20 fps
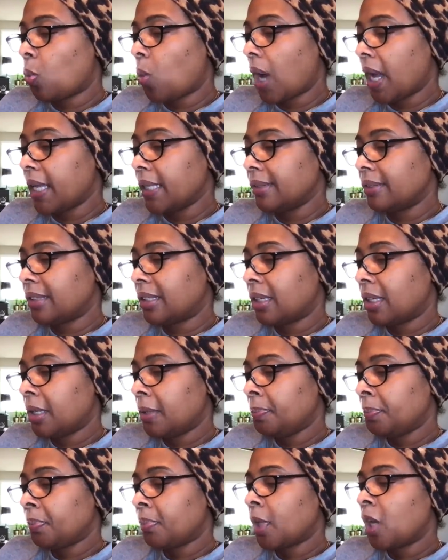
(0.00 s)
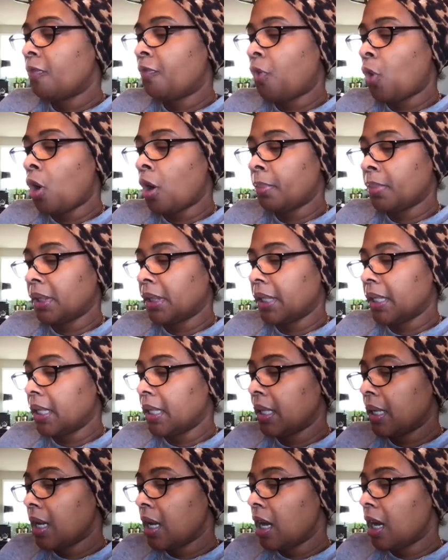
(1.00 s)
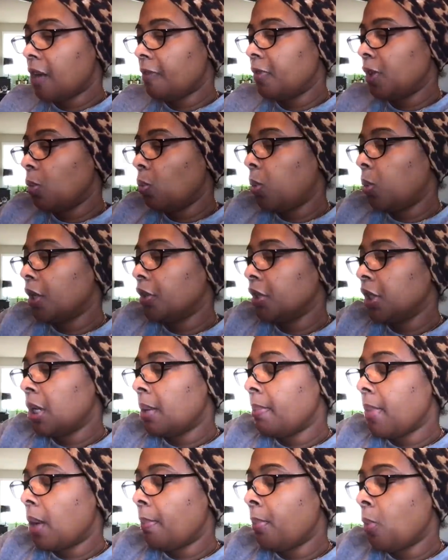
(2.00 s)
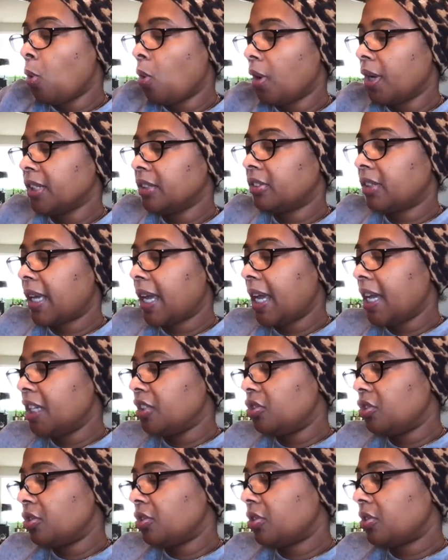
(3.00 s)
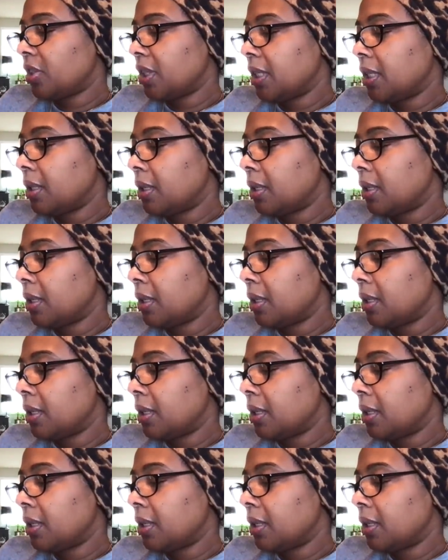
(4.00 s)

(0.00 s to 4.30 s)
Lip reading: White, formerly of the William Morris Agency.